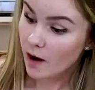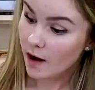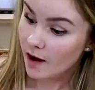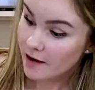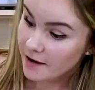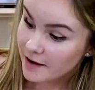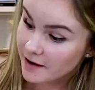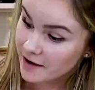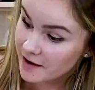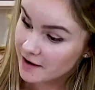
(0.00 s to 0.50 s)
I
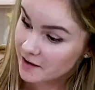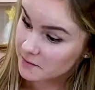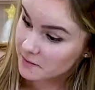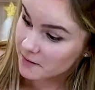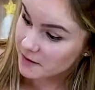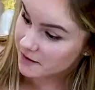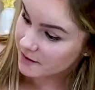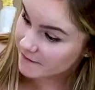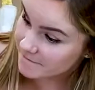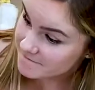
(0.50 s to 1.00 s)
am
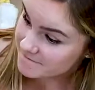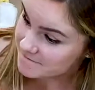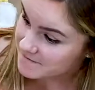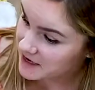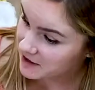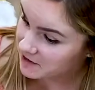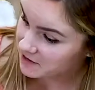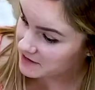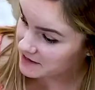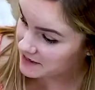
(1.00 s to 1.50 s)

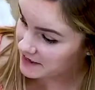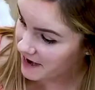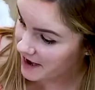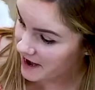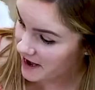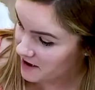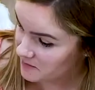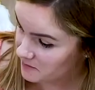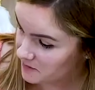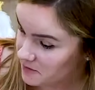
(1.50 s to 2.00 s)
very
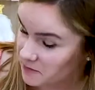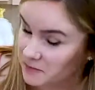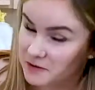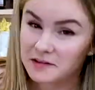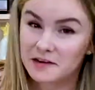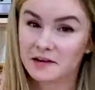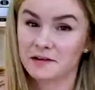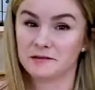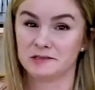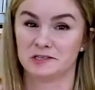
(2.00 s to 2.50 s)
happy with
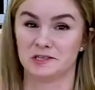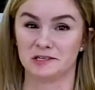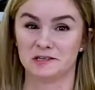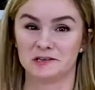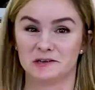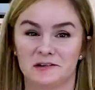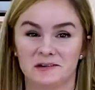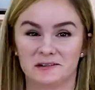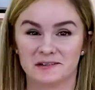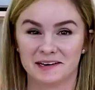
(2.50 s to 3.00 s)
how she
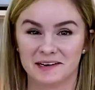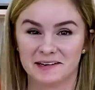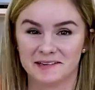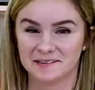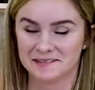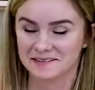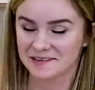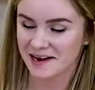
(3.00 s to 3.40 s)
turned out.